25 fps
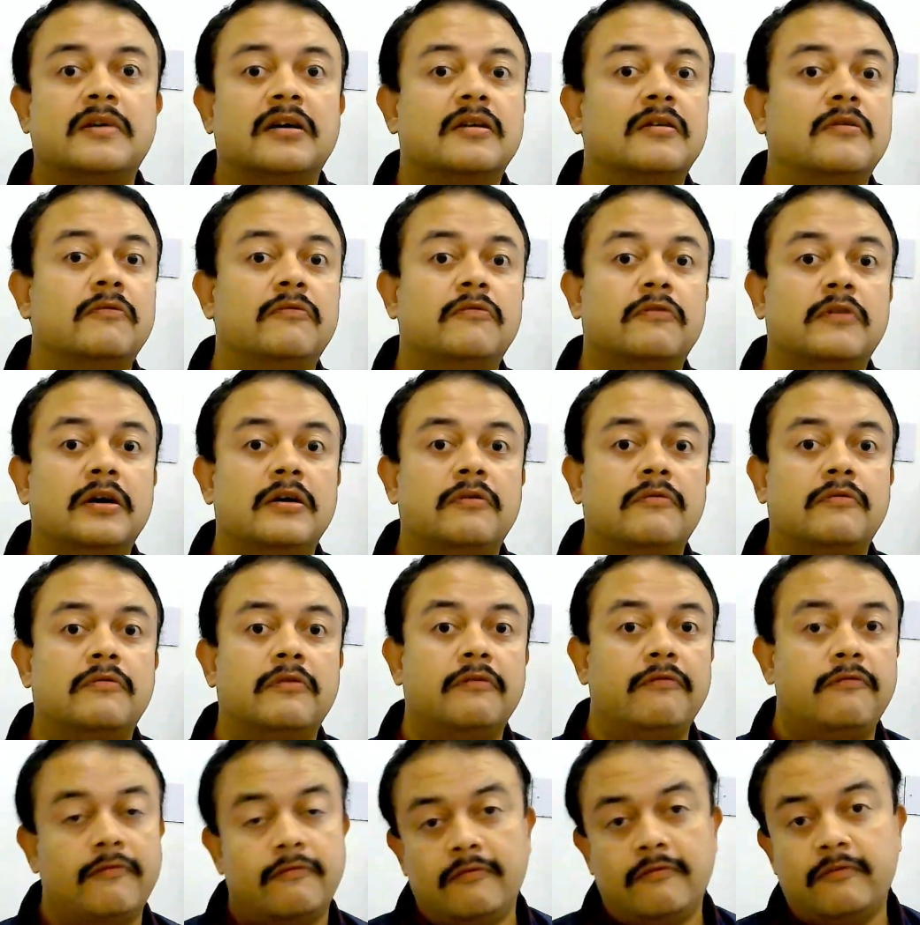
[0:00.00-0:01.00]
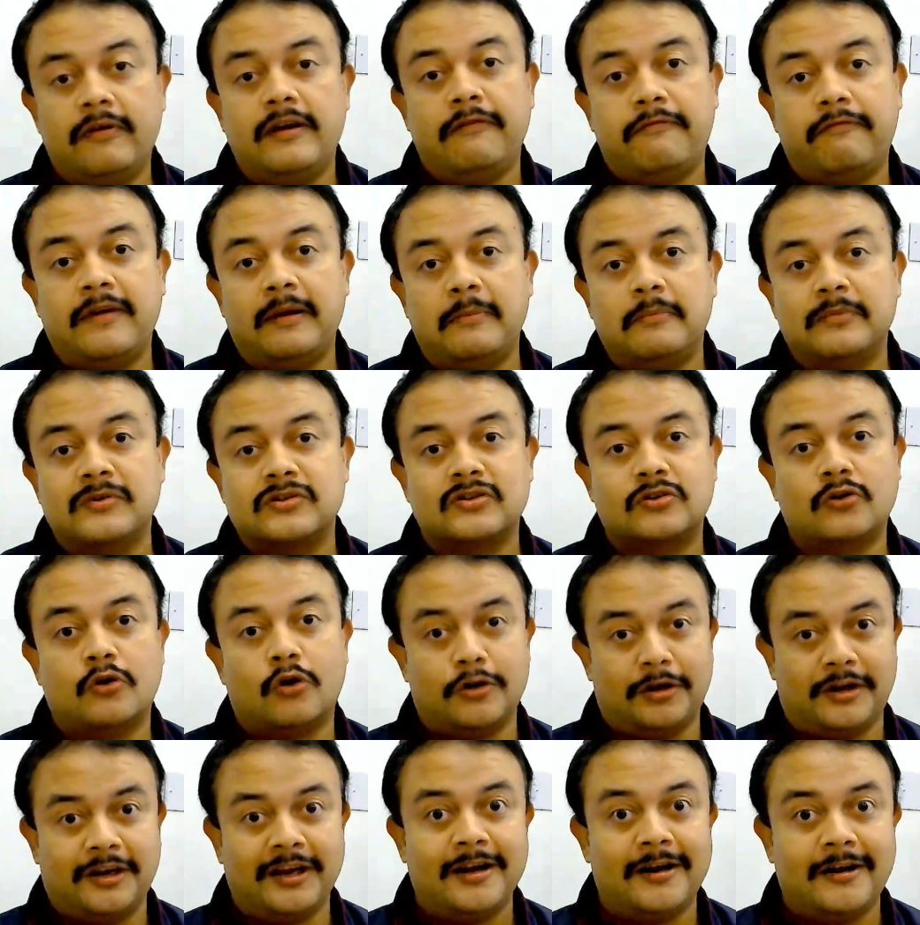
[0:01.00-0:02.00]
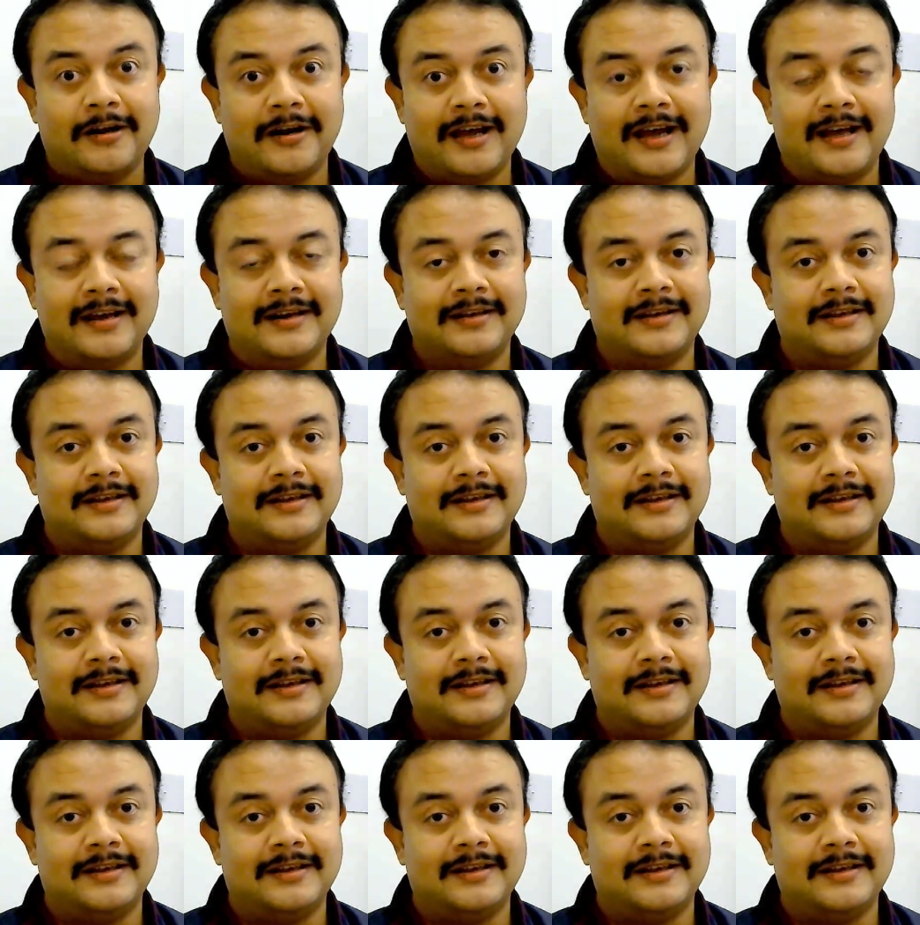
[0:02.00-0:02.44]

very famous courtyard, and